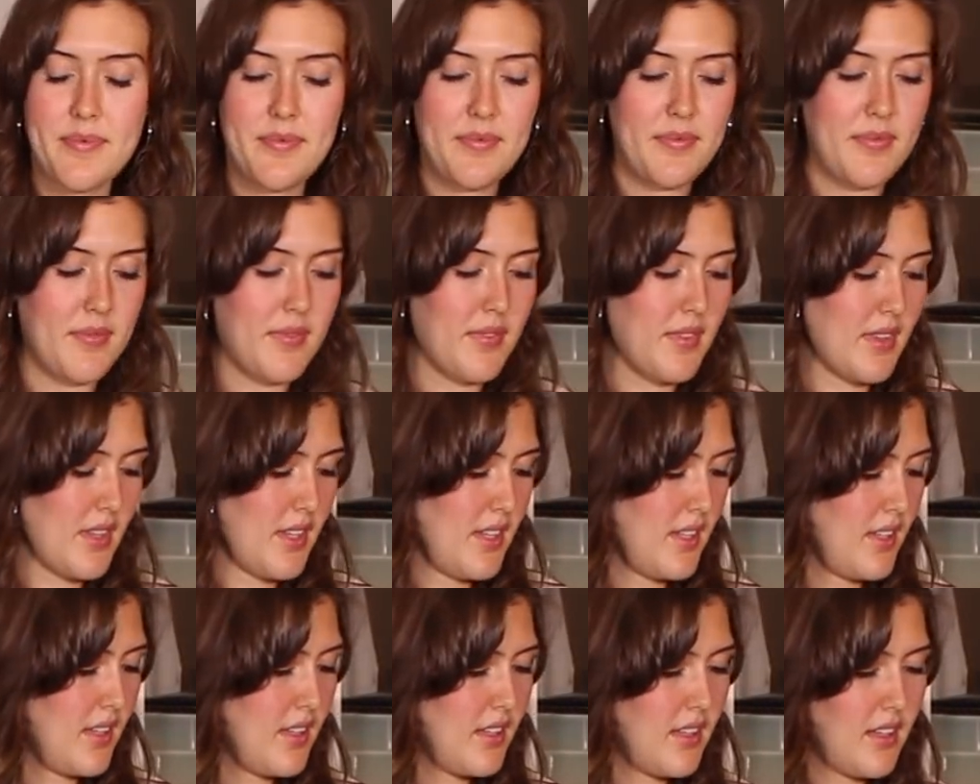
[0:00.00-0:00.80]

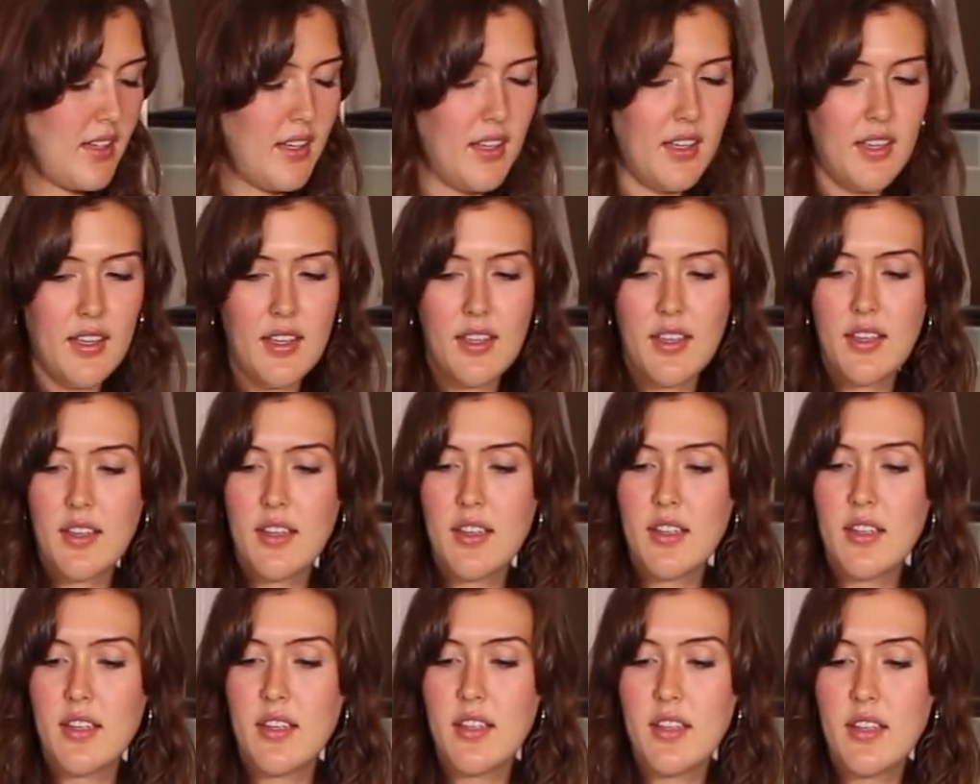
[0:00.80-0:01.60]

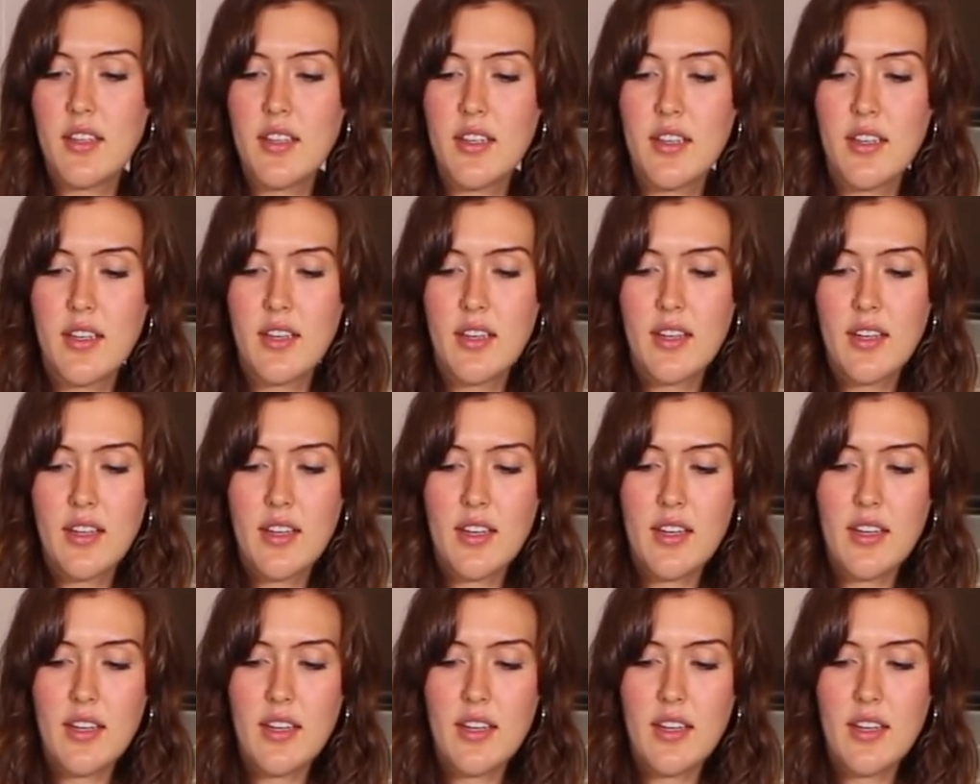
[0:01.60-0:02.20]
[no speech]